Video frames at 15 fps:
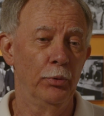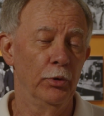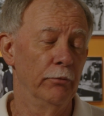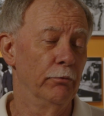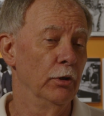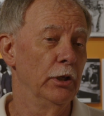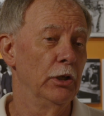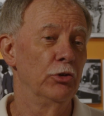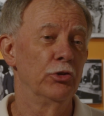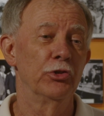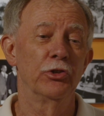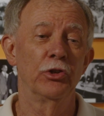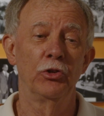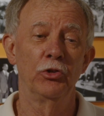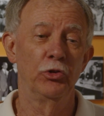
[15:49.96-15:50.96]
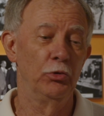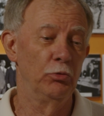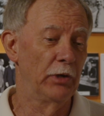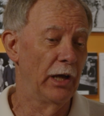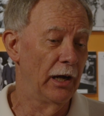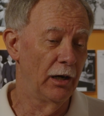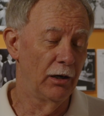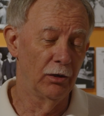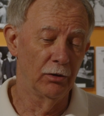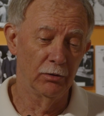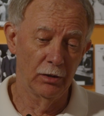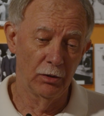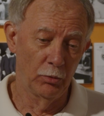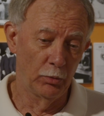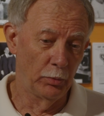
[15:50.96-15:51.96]
privileged to now
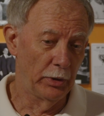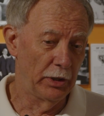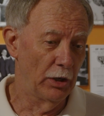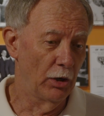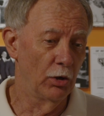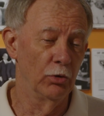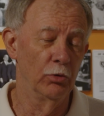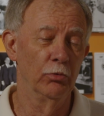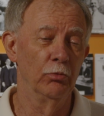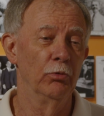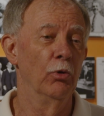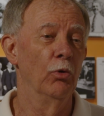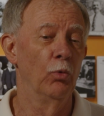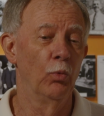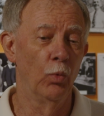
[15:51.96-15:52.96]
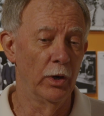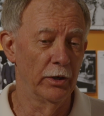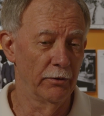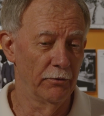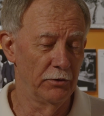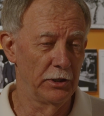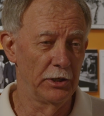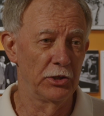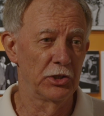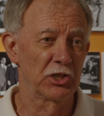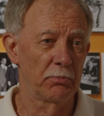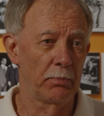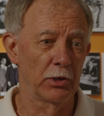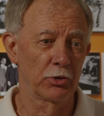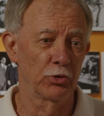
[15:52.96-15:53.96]
we own one of these
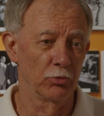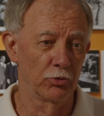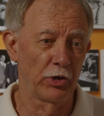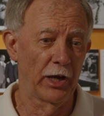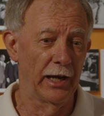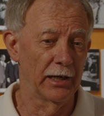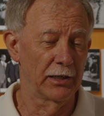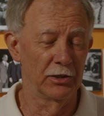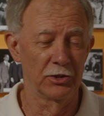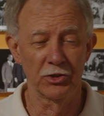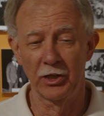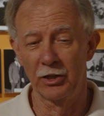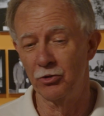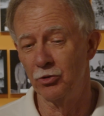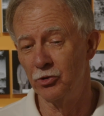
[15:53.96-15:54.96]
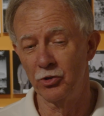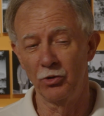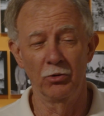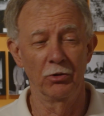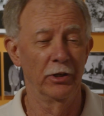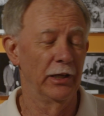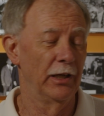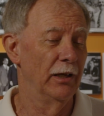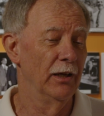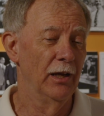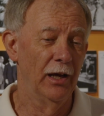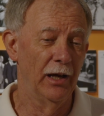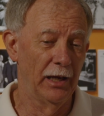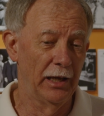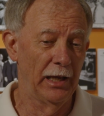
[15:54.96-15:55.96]
special jackets that there's only
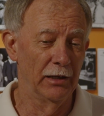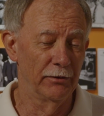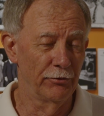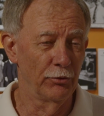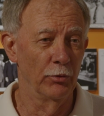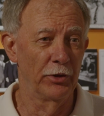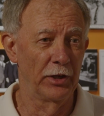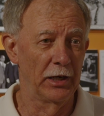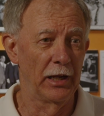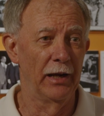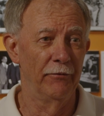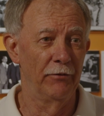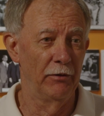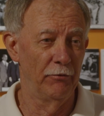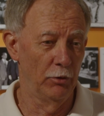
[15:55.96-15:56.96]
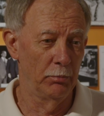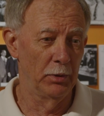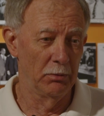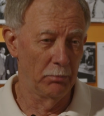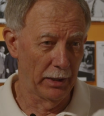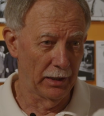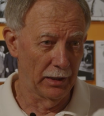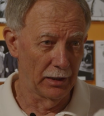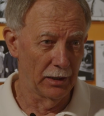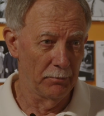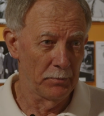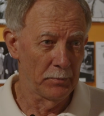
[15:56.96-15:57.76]
a handful that have ever been made.